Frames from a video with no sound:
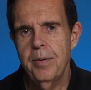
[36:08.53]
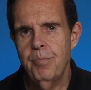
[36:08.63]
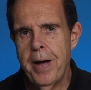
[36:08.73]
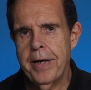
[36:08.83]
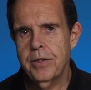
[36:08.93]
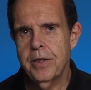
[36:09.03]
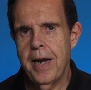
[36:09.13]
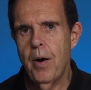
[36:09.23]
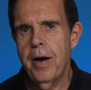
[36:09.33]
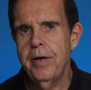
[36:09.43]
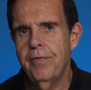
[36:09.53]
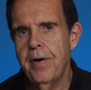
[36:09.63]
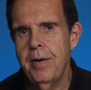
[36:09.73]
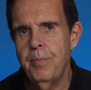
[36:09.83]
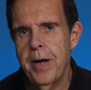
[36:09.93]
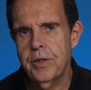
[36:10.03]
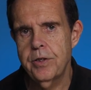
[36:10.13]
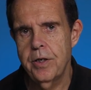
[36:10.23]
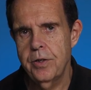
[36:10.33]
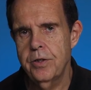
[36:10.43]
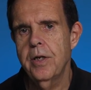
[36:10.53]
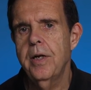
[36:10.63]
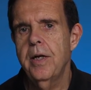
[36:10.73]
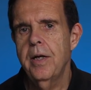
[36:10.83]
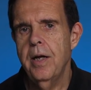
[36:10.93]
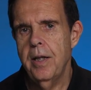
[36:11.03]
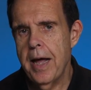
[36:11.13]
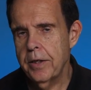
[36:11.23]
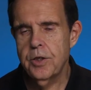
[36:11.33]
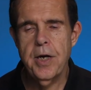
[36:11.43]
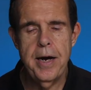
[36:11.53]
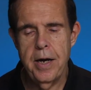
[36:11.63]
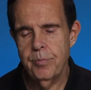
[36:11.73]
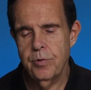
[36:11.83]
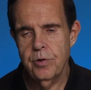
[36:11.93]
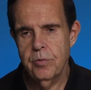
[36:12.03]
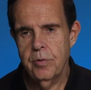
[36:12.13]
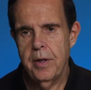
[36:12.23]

Best, and how I define best, is a lot of sign-ups,